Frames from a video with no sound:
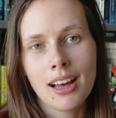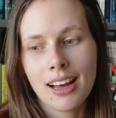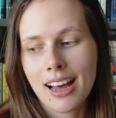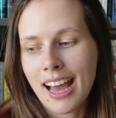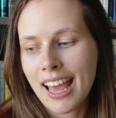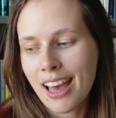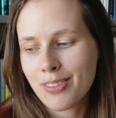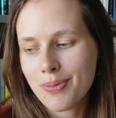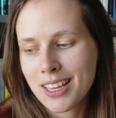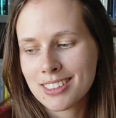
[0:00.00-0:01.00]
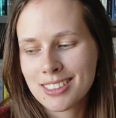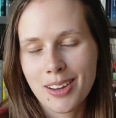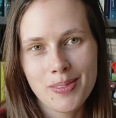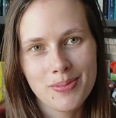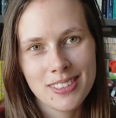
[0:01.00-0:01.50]
I have made
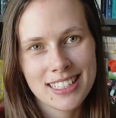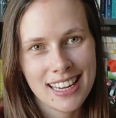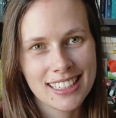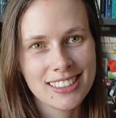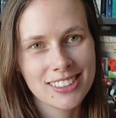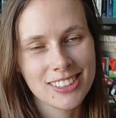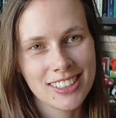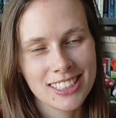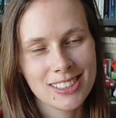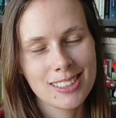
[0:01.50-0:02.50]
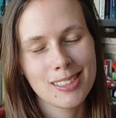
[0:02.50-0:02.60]
some slight alterations